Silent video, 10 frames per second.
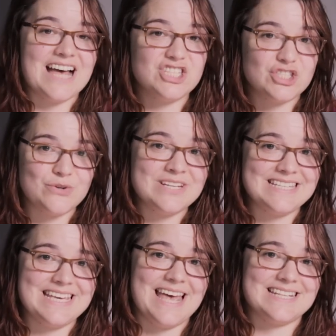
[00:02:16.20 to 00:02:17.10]
As soon as
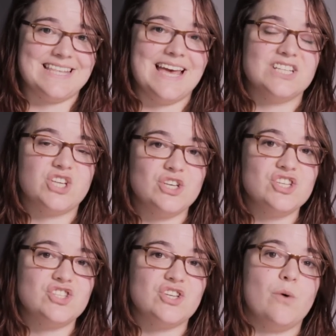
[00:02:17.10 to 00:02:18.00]
it gets there, it's going to
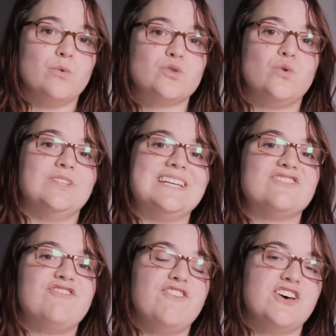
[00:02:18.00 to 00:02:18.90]
start what's called
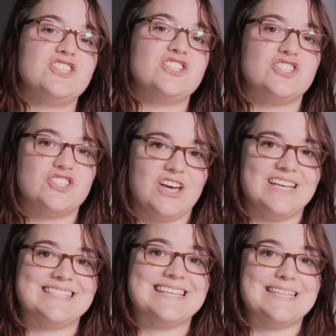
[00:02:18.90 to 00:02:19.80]
its first
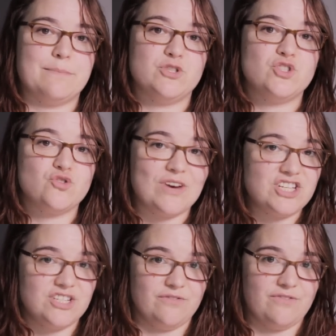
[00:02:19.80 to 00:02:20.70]
science
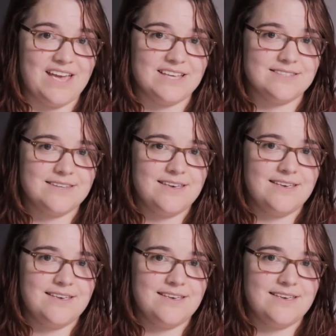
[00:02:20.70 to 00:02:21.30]
demonstration phase.